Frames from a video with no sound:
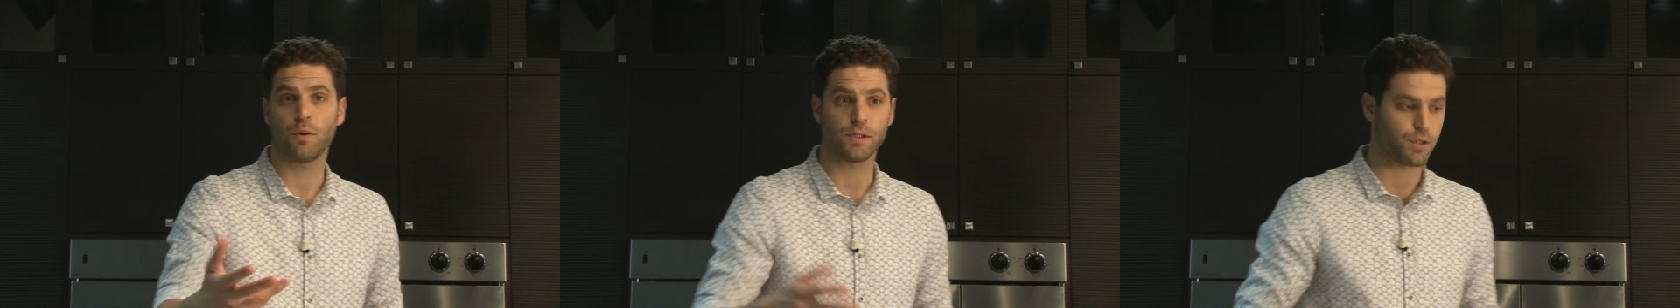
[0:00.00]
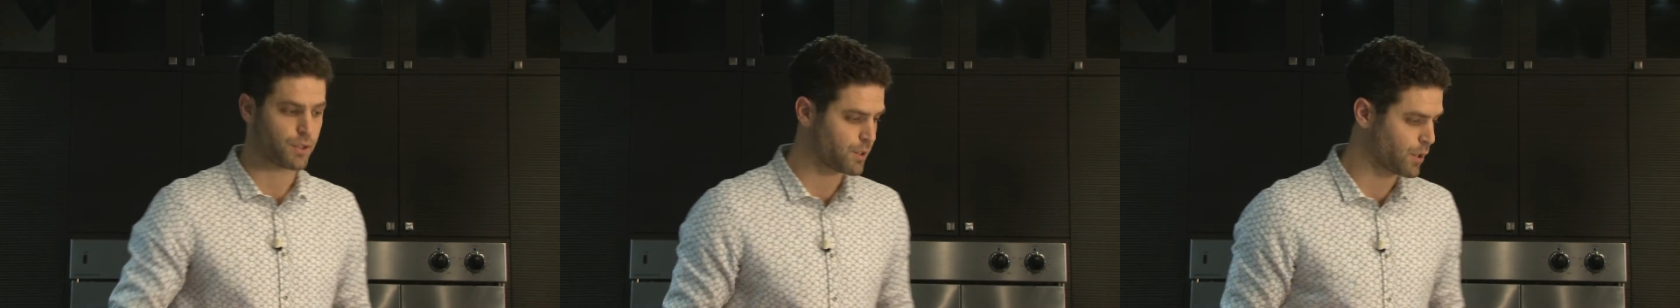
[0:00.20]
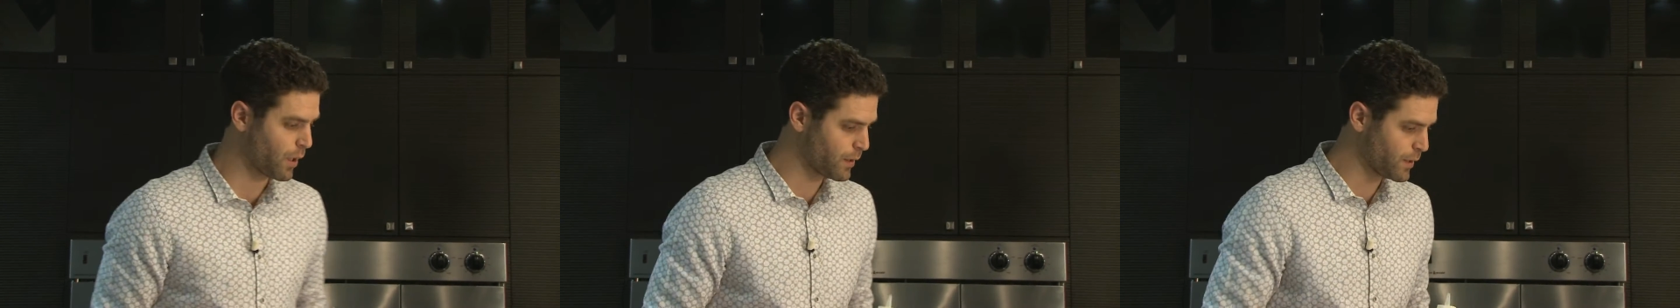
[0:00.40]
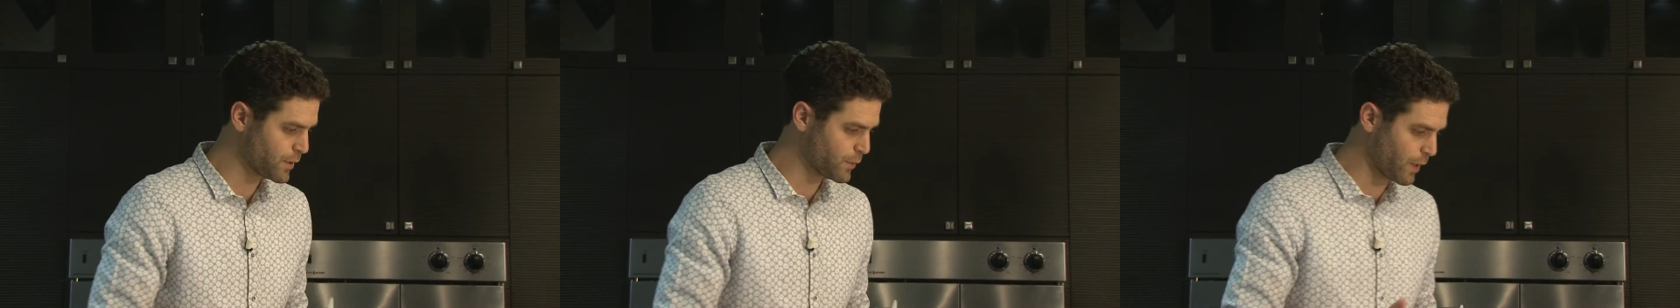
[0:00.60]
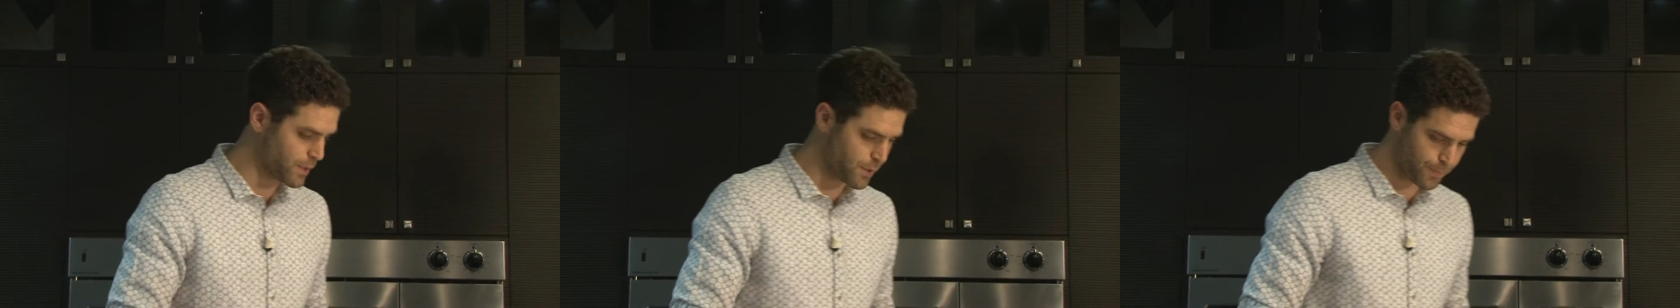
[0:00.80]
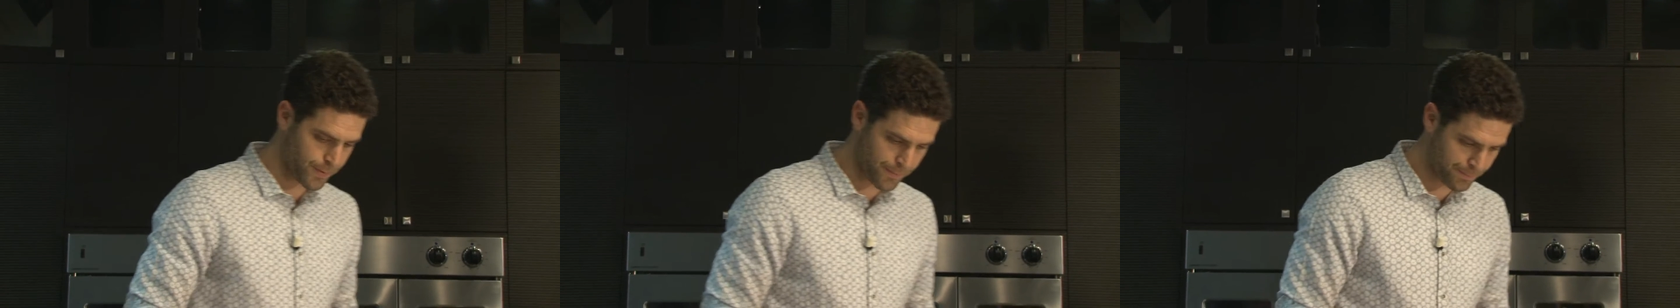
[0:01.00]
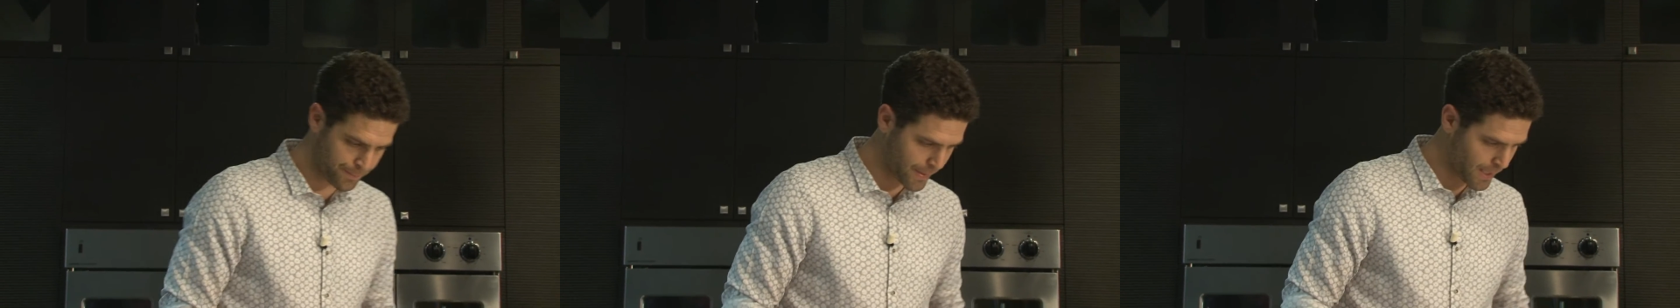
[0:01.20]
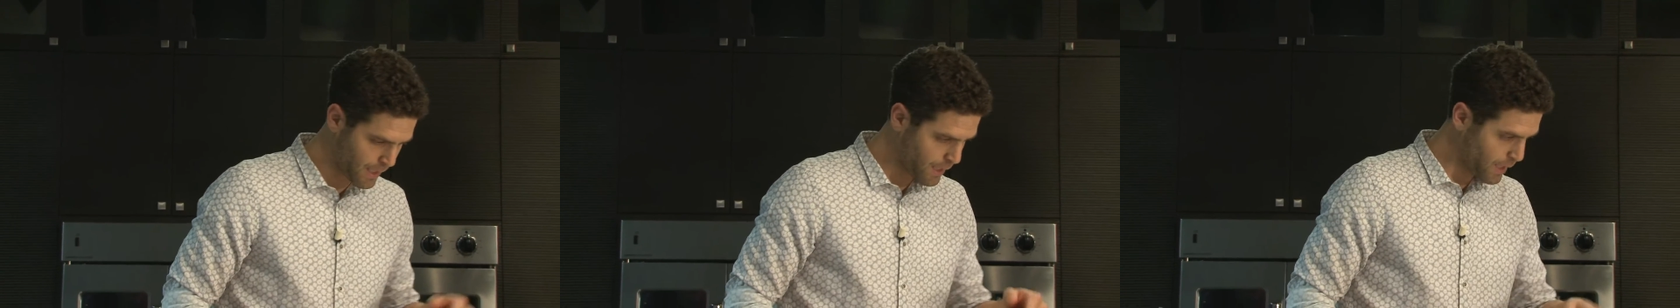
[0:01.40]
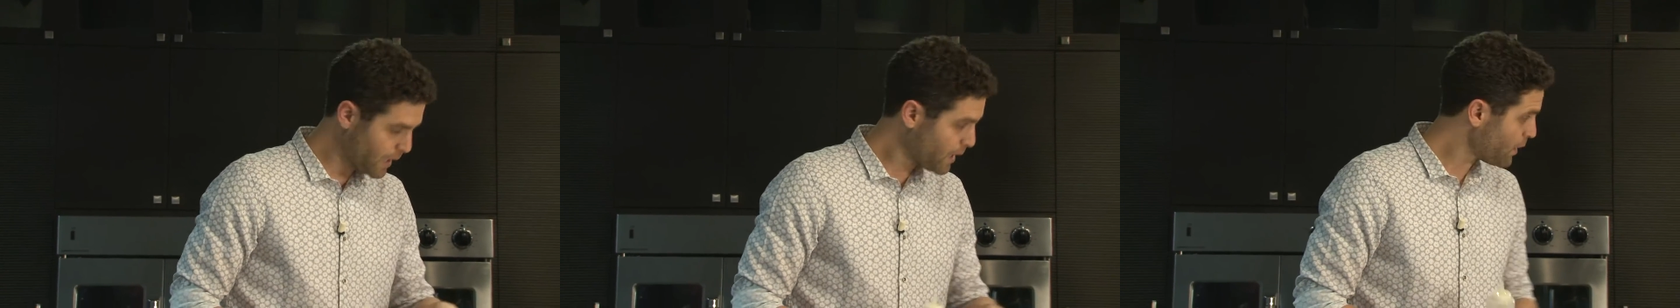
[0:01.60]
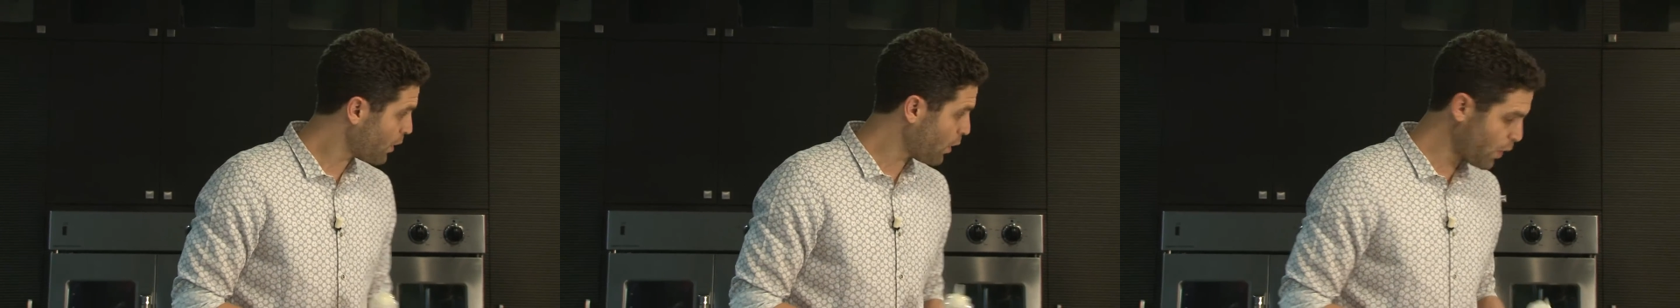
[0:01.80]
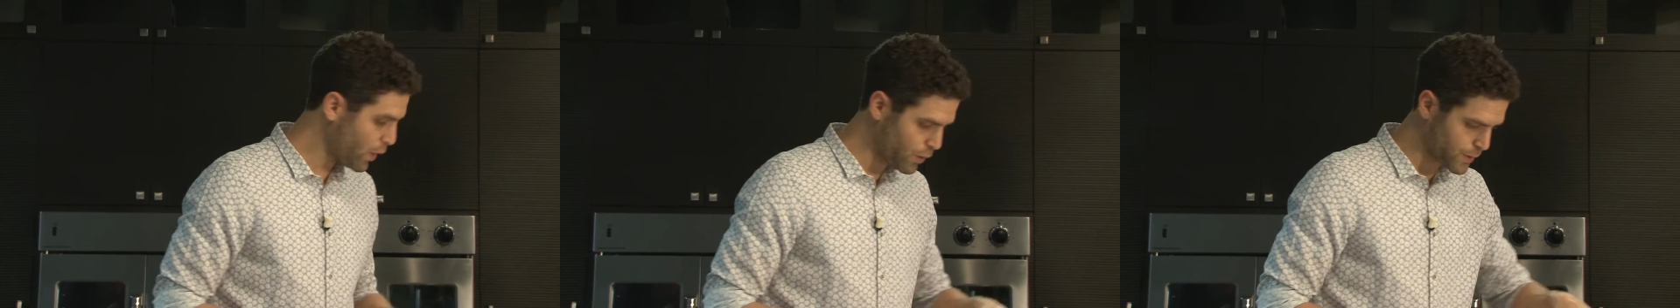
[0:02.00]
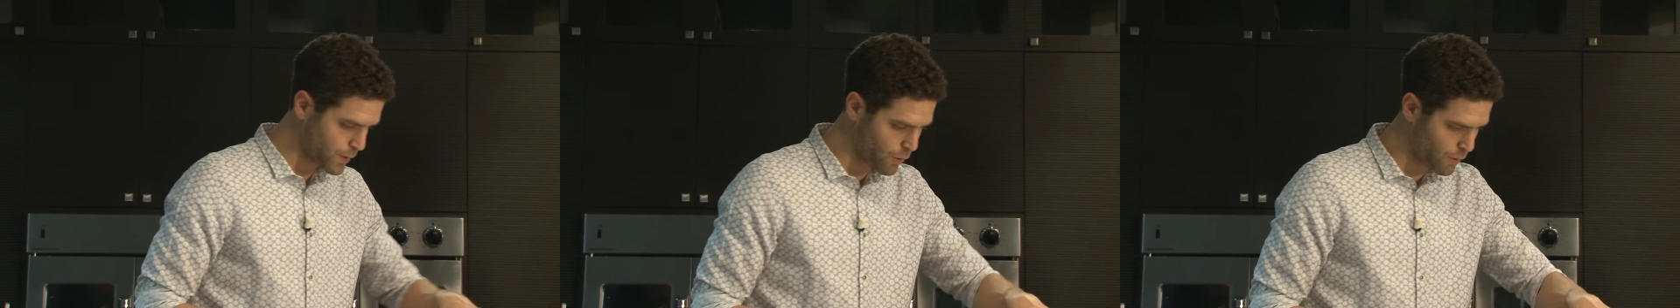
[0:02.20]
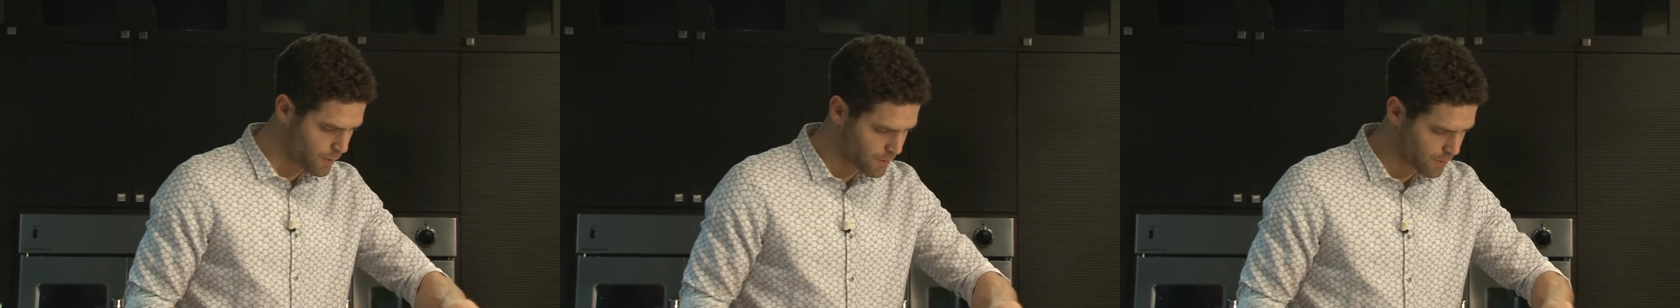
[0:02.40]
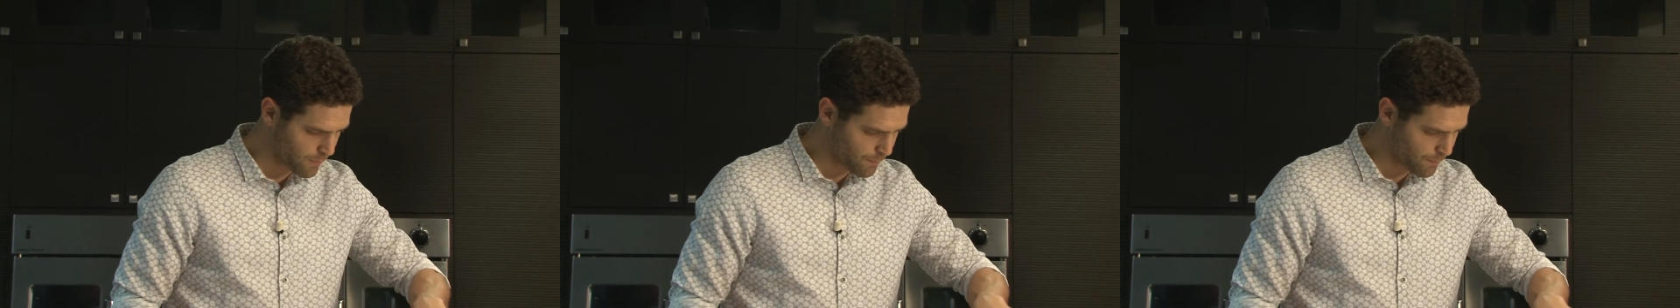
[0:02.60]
as you're starting this recipe. The oil is going into the